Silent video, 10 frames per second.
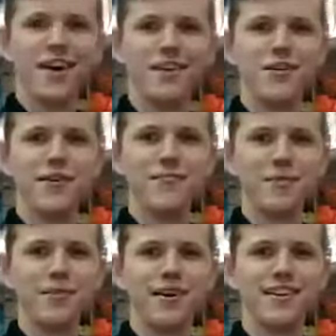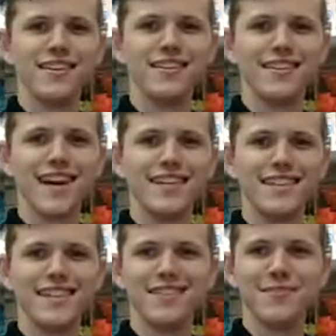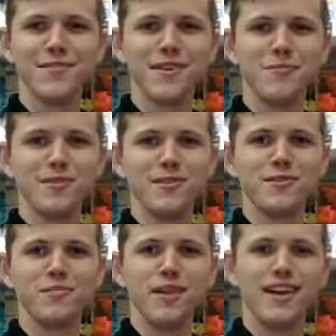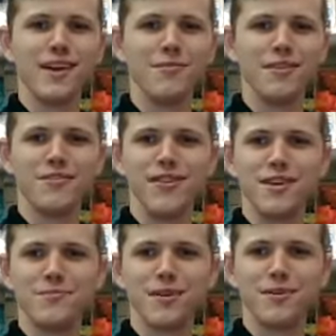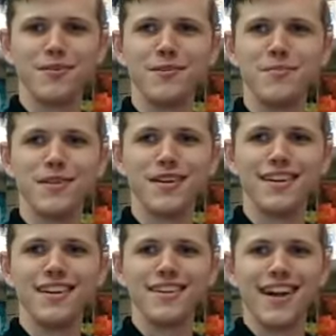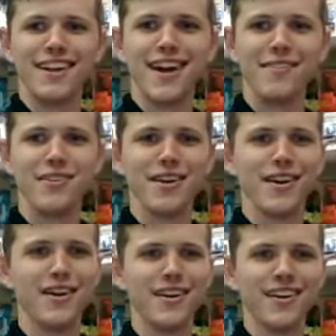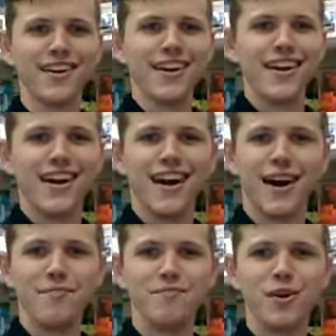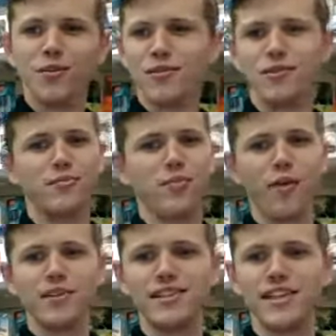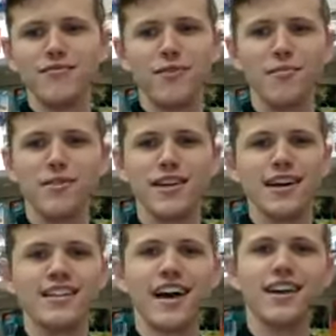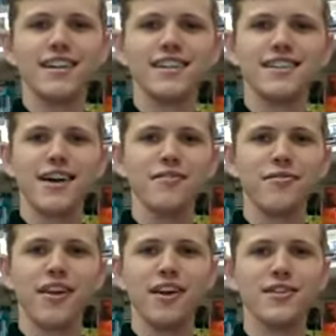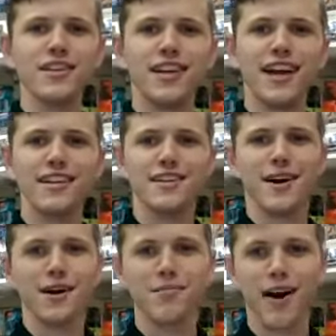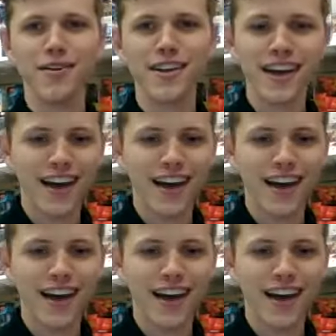Hello, everyone, denizens of the Wizards Play Network Facebook group. Glad to have you here. So, as you probably see from the title itself, here today to talk about